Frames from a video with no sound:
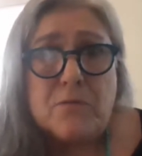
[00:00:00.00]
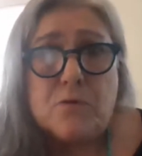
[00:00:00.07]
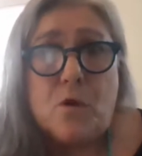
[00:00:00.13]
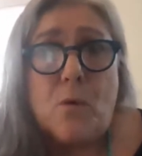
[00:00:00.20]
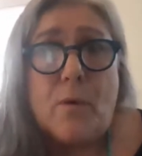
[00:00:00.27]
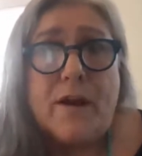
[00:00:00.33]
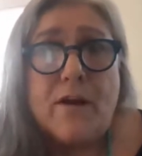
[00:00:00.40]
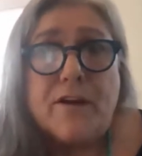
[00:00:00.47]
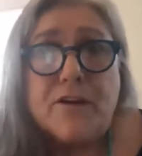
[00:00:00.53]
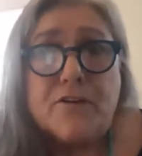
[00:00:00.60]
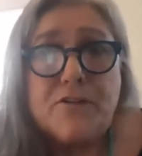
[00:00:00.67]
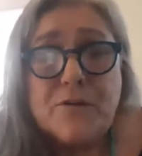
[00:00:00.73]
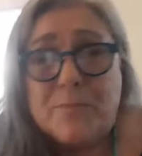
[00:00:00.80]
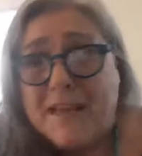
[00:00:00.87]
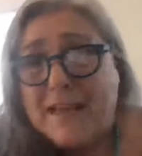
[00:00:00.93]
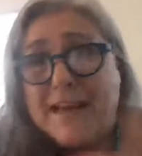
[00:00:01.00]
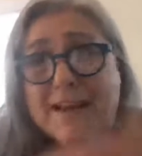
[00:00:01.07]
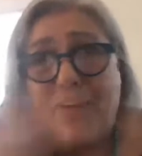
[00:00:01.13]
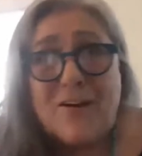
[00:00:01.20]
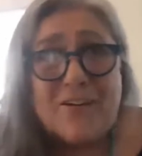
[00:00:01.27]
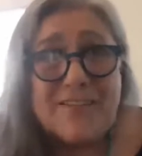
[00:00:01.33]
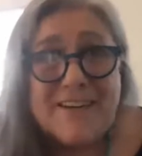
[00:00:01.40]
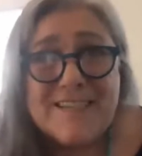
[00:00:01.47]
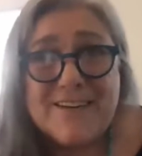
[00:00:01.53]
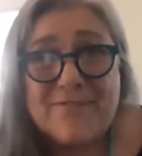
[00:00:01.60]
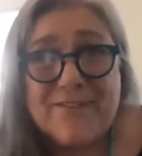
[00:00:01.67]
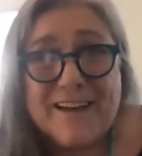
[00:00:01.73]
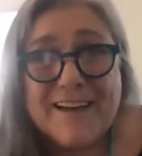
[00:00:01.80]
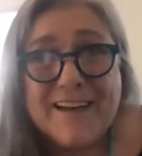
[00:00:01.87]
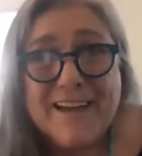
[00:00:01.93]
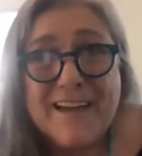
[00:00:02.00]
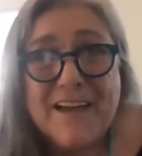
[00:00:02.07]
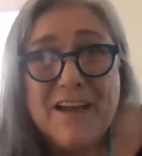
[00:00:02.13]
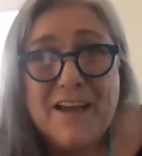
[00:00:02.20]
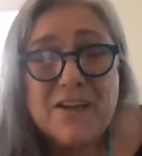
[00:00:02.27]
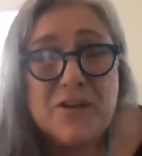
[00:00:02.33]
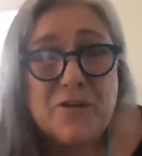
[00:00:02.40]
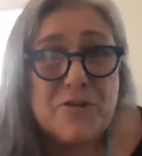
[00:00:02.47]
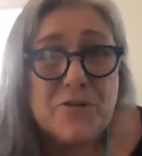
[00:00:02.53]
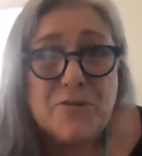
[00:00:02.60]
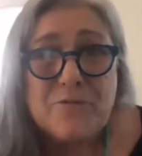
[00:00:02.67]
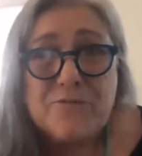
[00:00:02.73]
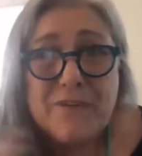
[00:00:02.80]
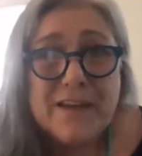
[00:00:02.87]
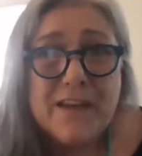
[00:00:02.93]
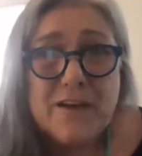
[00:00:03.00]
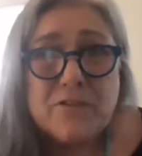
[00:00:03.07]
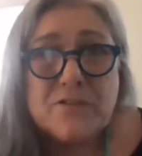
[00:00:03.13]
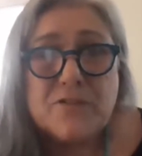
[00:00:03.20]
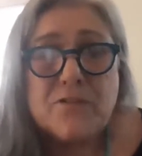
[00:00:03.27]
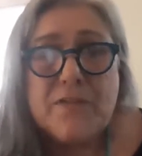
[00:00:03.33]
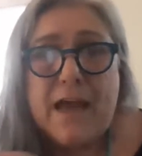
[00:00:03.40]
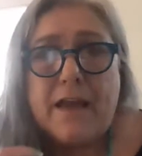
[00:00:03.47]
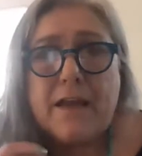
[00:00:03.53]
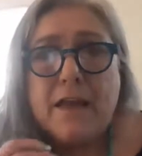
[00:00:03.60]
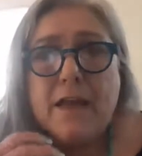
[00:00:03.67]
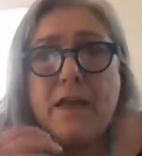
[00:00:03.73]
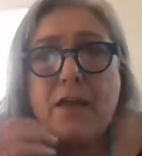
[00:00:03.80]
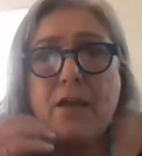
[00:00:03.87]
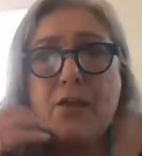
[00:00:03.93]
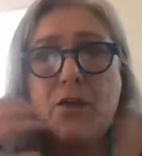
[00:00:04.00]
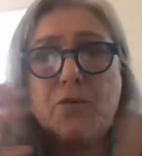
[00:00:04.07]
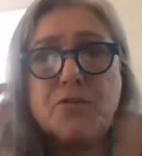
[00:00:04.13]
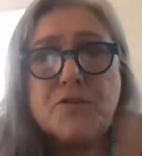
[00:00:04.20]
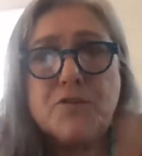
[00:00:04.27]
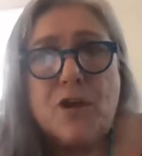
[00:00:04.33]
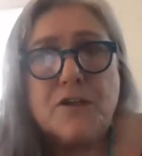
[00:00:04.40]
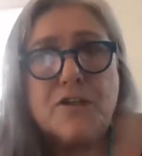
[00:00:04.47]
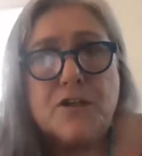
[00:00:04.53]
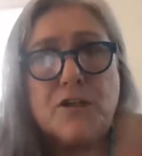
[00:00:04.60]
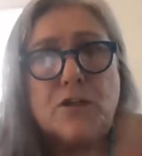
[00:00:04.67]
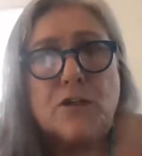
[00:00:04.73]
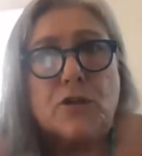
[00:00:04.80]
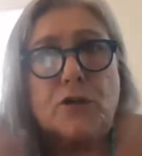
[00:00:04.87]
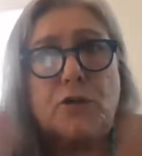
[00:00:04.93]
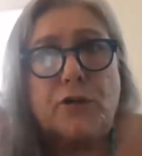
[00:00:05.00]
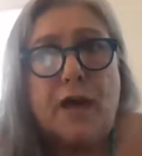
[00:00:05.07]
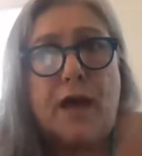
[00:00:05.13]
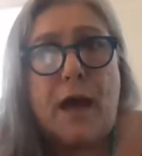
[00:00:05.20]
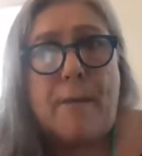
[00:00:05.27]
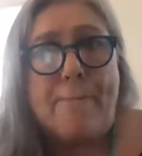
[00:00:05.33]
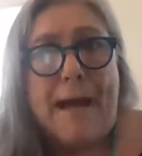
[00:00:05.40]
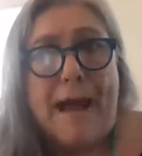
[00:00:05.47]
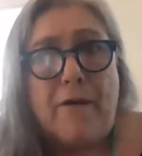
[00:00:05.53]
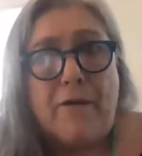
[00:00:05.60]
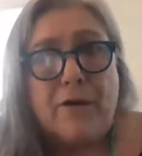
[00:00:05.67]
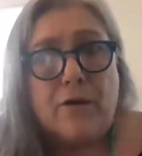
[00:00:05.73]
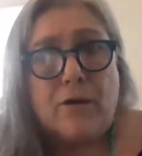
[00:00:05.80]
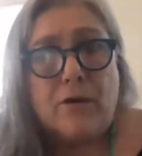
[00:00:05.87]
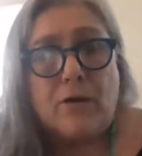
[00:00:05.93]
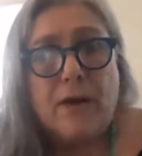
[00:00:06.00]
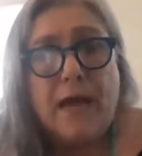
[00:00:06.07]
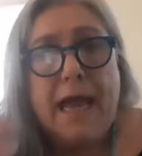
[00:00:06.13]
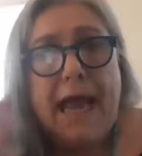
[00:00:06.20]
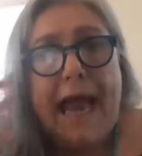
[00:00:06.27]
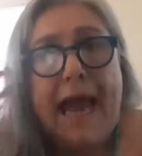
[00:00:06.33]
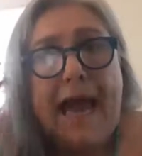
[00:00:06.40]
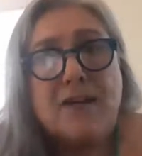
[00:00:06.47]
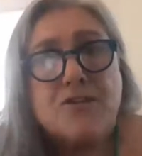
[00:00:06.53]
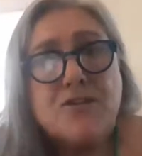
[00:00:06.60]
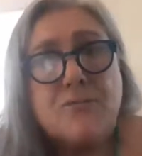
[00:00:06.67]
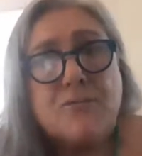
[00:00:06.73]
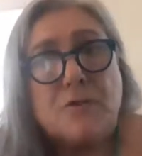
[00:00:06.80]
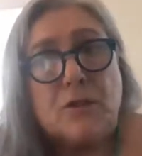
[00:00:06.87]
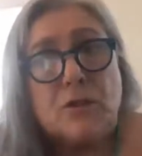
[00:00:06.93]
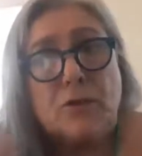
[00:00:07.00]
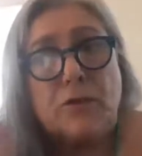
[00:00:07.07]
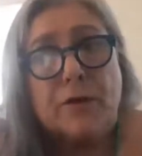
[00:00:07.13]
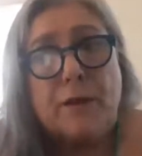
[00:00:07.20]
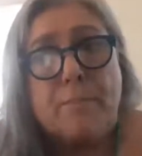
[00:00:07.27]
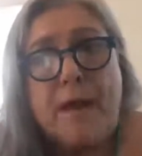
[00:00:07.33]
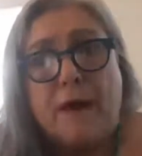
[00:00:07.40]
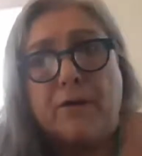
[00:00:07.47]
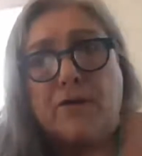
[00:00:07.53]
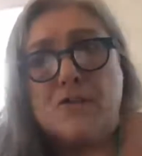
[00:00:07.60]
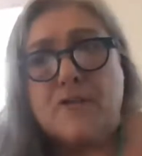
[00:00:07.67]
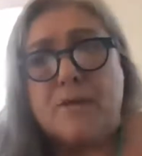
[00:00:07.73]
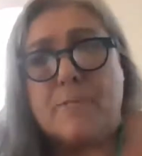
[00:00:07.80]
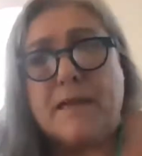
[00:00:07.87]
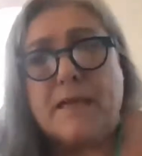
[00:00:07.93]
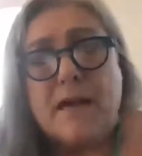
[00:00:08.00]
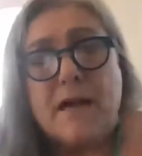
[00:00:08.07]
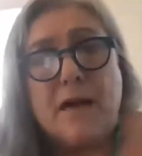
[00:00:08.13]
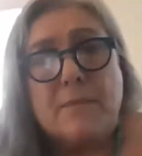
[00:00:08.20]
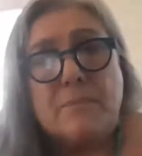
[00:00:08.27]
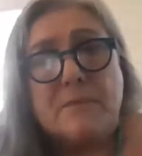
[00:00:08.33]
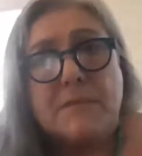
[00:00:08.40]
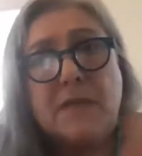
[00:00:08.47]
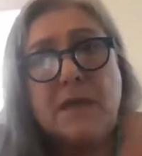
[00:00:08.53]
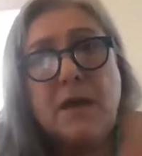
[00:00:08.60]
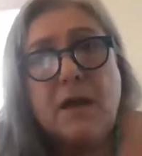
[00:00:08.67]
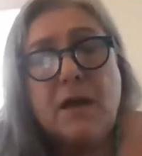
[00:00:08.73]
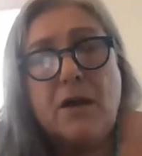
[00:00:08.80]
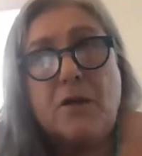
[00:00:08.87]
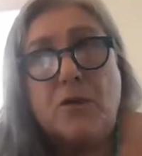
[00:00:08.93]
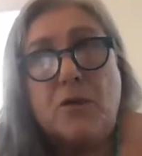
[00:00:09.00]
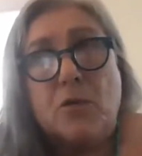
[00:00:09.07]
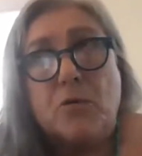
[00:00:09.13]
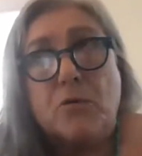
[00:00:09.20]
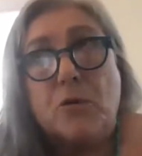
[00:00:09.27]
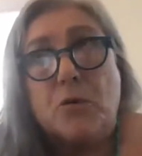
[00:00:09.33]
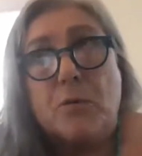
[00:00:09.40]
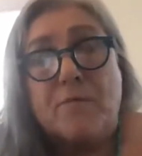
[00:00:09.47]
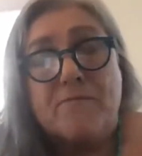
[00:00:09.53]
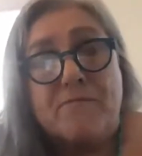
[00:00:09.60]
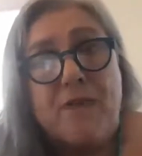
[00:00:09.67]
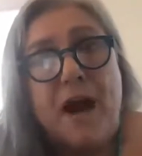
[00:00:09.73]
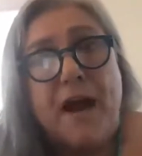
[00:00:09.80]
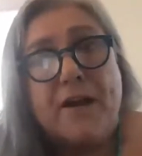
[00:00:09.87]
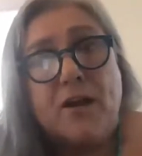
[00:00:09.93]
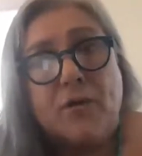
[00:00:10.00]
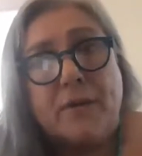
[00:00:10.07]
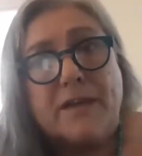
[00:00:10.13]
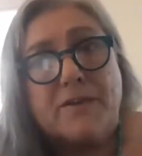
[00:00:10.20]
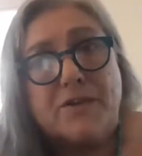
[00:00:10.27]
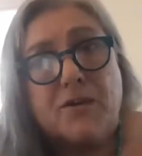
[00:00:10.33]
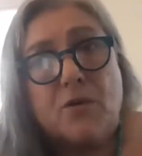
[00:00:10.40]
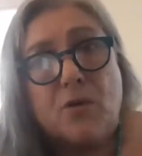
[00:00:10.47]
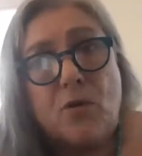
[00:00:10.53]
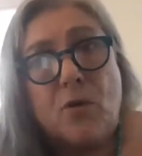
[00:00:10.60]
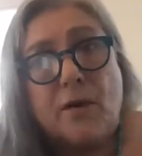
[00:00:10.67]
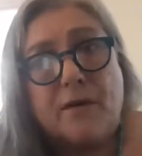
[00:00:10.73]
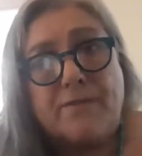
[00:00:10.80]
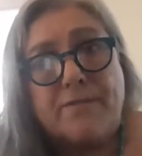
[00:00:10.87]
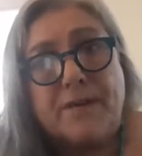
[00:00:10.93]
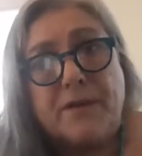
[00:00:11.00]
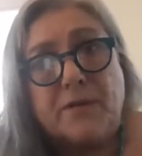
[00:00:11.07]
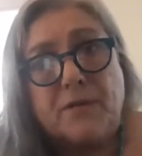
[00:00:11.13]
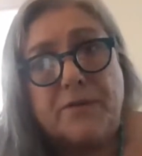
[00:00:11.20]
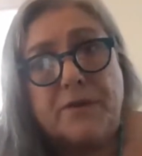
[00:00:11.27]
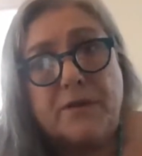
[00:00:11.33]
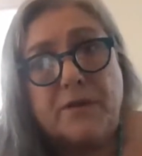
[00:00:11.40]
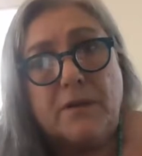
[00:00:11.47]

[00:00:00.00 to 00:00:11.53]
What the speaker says: going on YouTube, getting all the different YouTube videos so that you start to learn about her. As you learn about her, she becomes you invite her into your auric field,